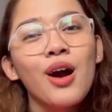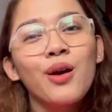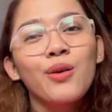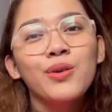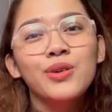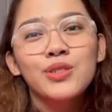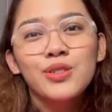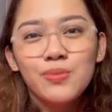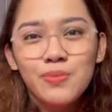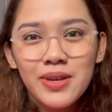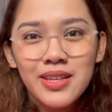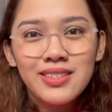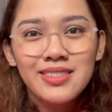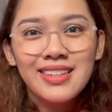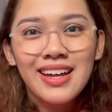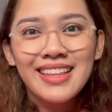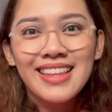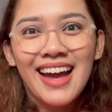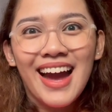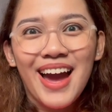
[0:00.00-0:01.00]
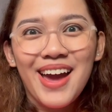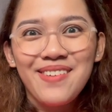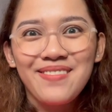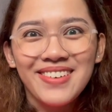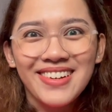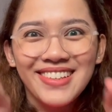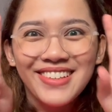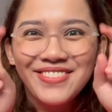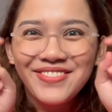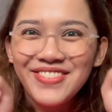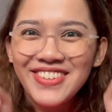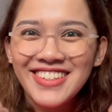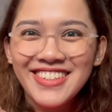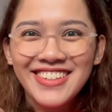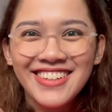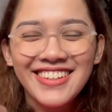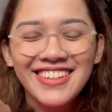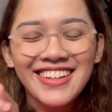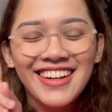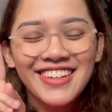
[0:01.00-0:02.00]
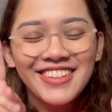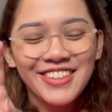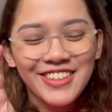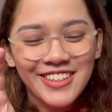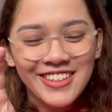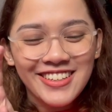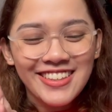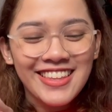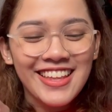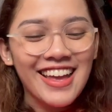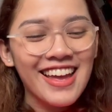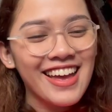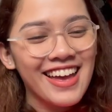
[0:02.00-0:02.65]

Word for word: which means that I'm an official adult,